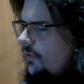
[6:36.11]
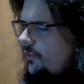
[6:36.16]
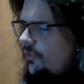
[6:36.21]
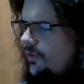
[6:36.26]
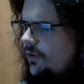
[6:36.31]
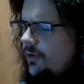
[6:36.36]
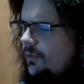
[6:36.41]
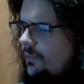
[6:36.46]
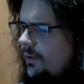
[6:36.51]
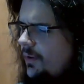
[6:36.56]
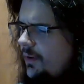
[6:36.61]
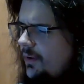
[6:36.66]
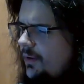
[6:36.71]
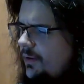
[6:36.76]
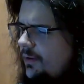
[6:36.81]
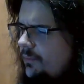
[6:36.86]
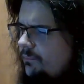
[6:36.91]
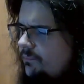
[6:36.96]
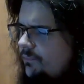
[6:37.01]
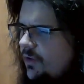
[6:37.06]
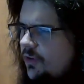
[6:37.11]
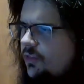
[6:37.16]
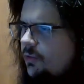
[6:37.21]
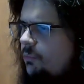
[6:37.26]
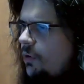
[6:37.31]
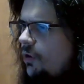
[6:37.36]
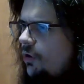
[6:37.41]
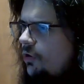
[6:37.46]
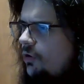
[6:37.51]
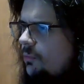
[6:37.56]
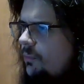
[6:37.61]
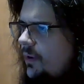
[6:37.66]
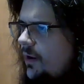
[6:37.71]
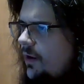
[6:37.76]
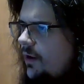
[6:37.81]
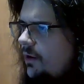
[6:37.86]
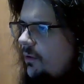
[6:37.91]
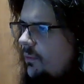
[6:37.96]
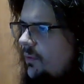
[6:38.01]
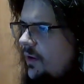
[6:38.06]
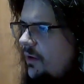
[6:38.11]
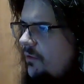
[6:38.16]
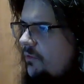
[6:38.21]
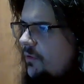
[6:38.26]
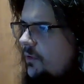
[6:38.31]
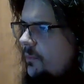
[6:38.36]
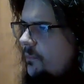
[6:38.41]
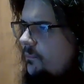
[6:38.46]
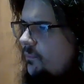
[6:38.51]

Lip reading: does he go by? Like the Polar Bear or whatever.